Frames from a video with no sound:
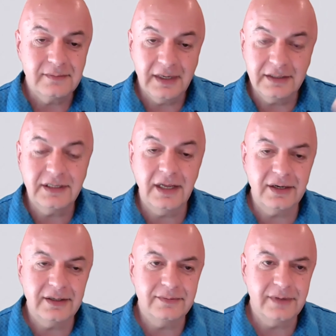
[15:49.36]
It's not
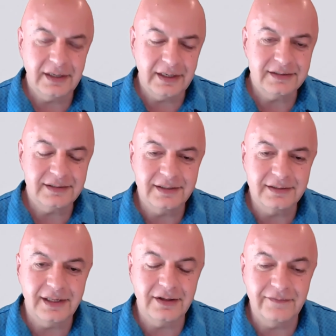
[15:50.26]
I guess in
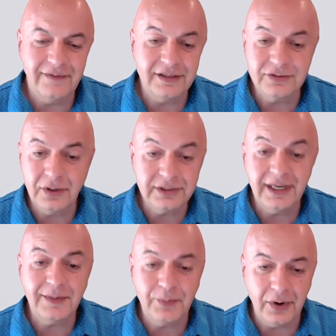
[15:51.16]
Silicon Valley, it's called
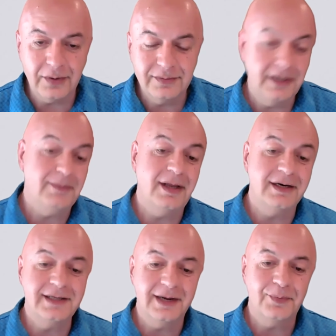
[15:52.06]
tech bro. I'm not a
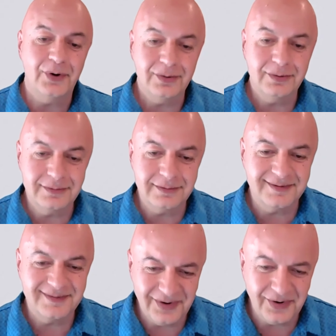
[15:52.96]
tech bro.
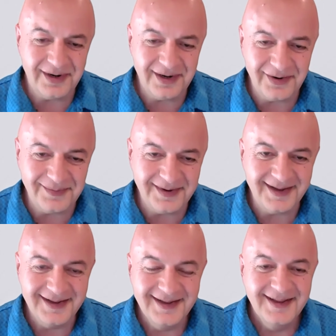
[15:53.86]
You already know me.
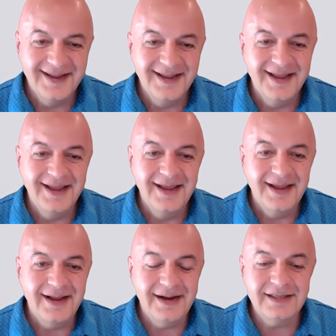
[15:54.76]

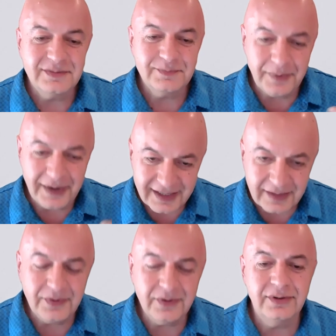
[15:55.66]
It's by the
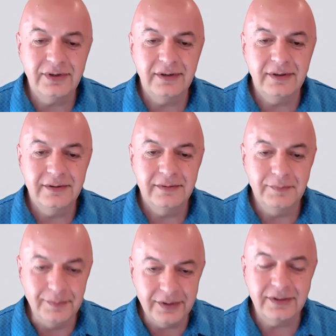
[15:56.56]
builder
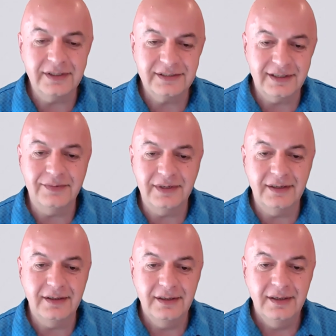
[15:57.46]
building
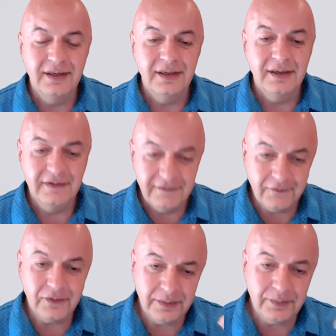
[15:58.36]
something
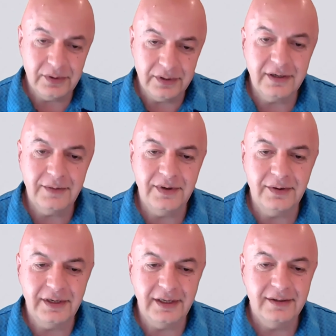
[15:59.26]
for the builder
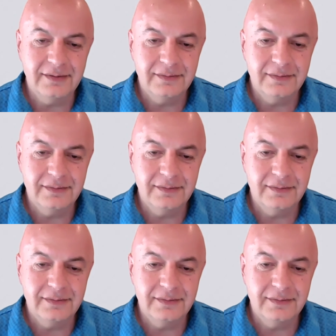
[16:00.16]
community.